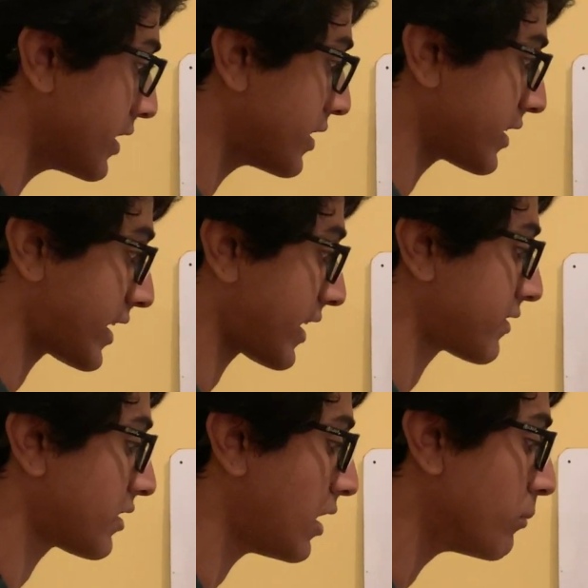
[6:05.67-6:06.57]
there. And then they can
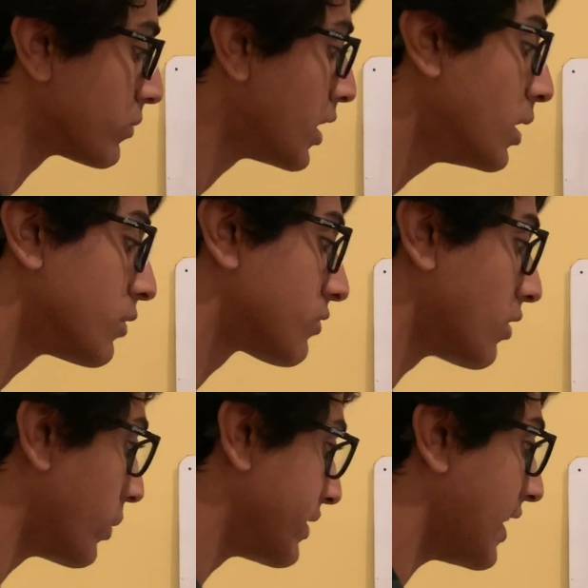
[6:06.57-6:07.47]
cancel out.
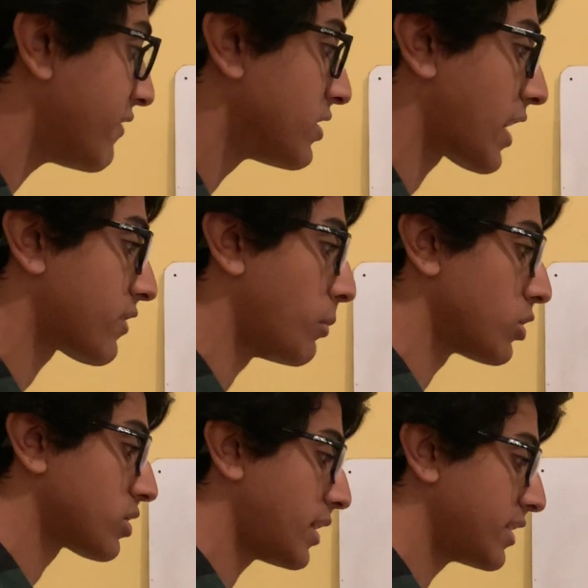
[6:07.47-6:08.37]
So we definitely have to
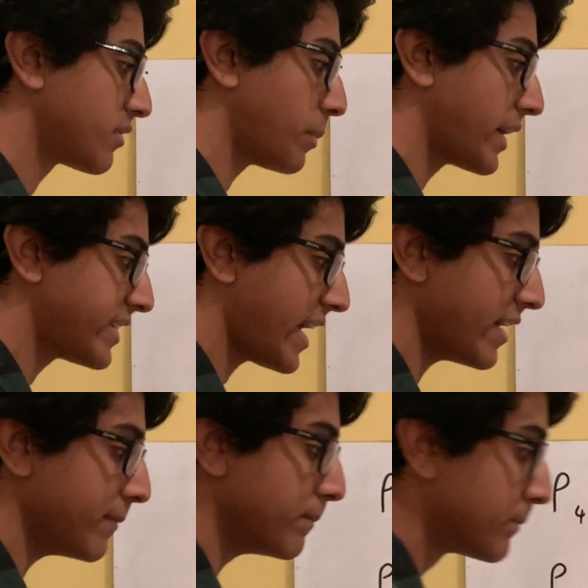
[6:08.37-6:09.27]
multiply this by
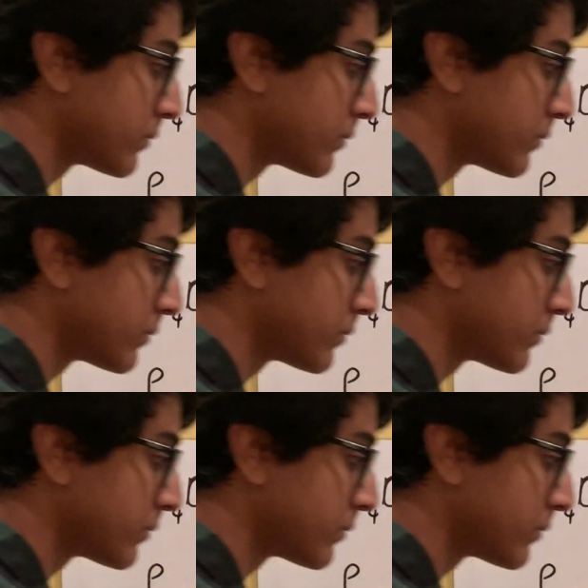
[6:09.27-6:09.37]
10.